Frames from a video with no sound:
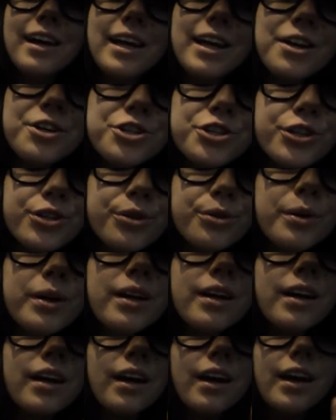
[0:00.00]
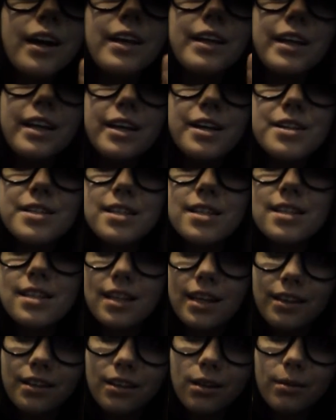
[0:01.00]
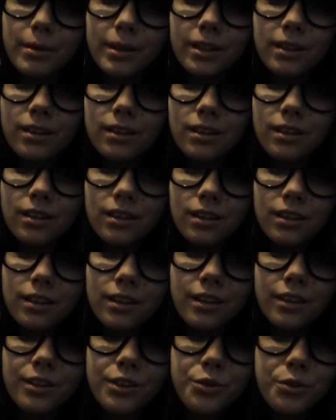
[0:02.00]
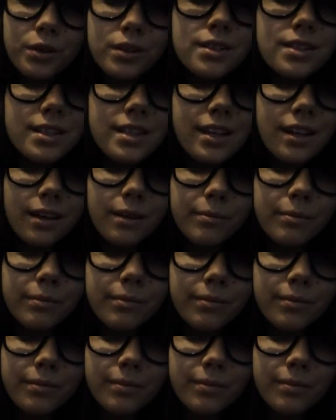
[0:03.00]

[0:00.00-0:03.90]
Here's you, and here's the Slenderman. You can see him.